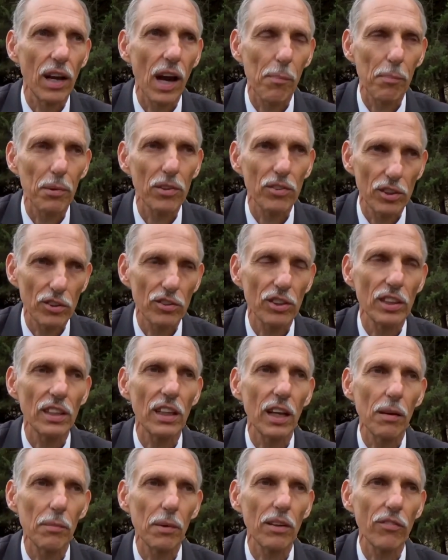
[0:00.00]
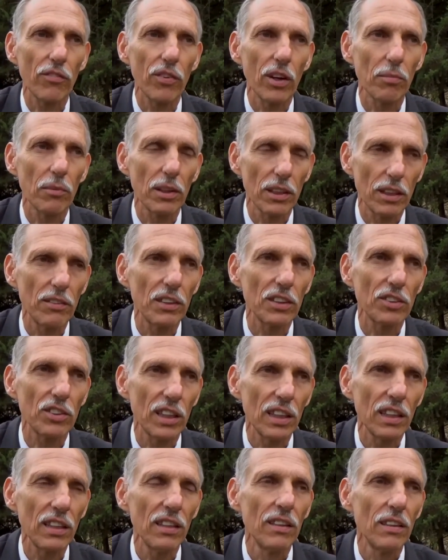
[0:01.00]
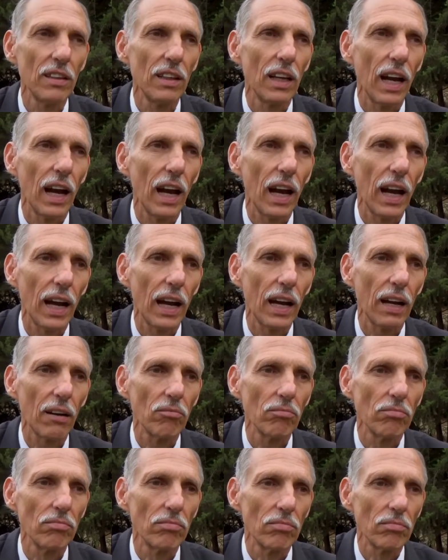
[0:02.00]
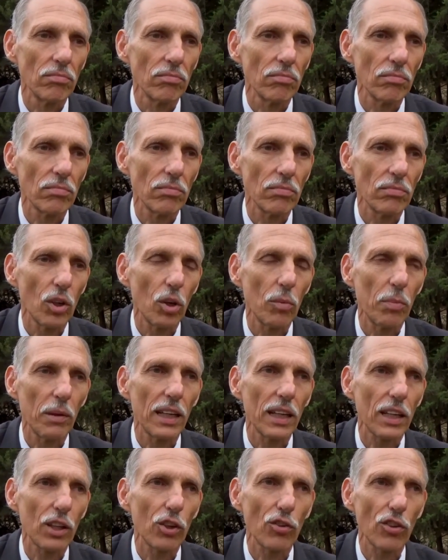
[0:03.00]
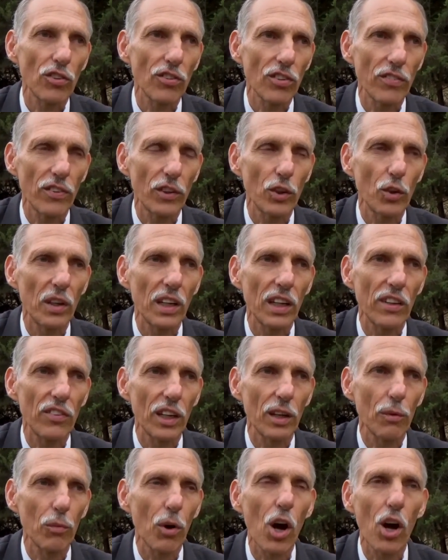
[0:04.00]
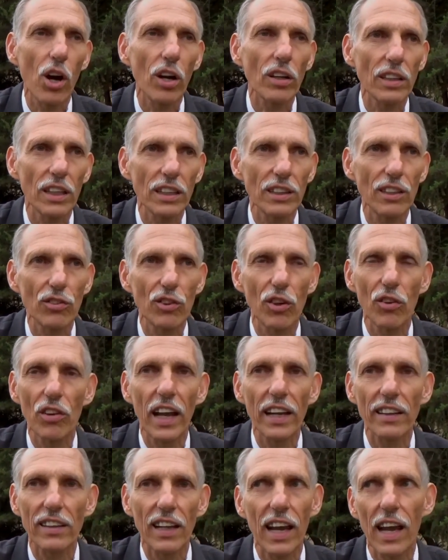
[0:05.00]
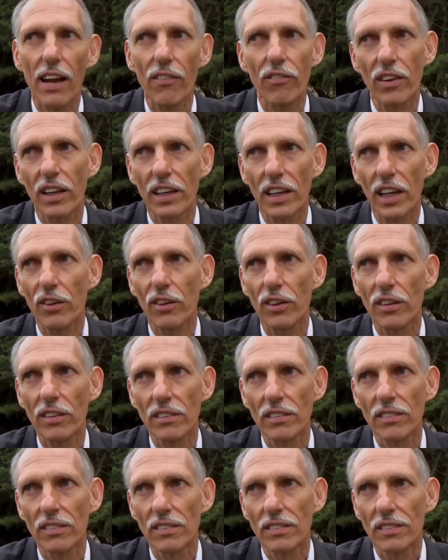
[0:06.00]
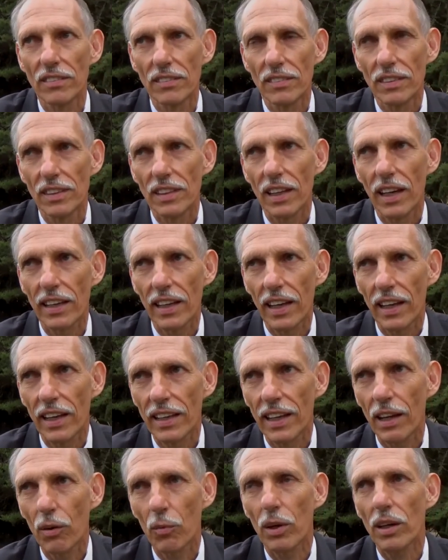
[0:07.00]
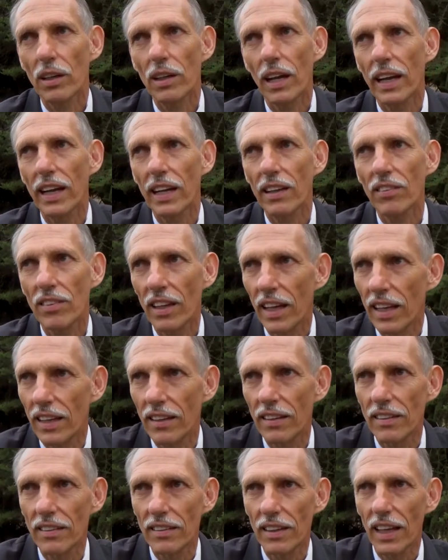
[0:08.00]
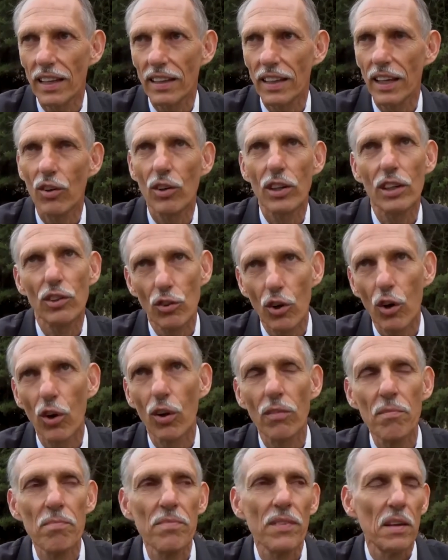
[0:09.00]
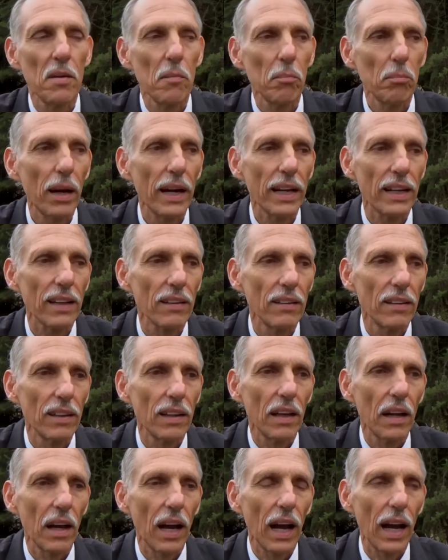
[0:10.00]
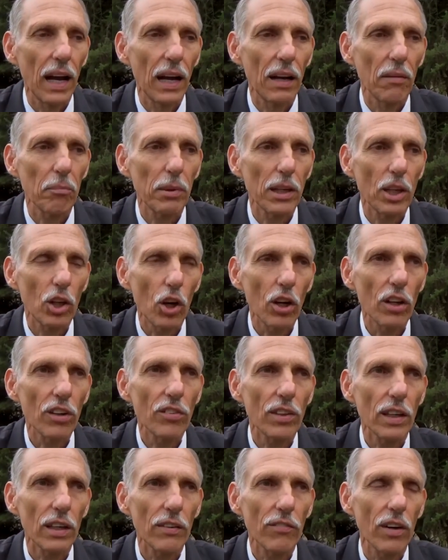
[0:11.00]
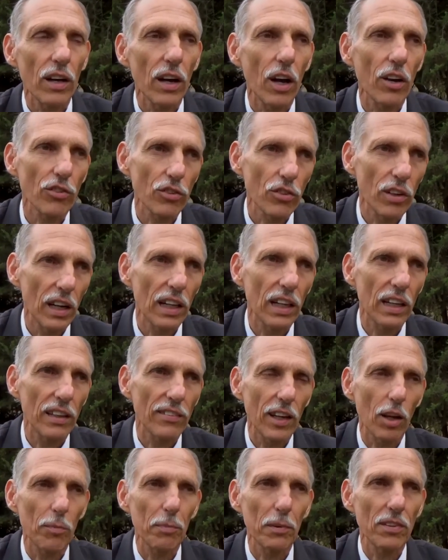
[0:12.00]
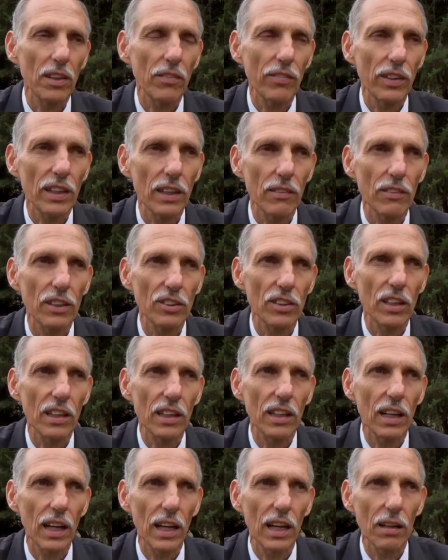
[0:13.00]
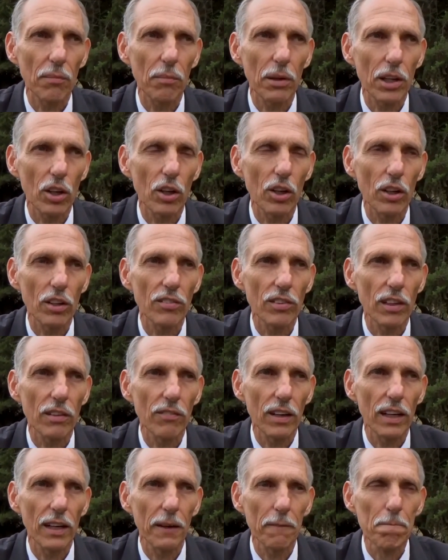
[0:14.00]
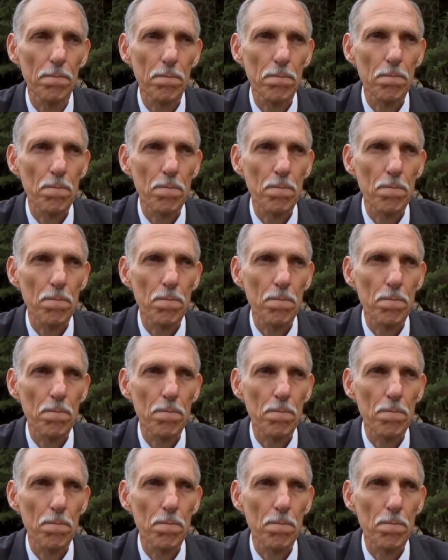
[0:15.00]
opposition coming from the division. Nobody accuses us of doing anything wrong. They just don't like to have another a network, I guess, that they don't control. But because of Australia, South Pacific Division, and because of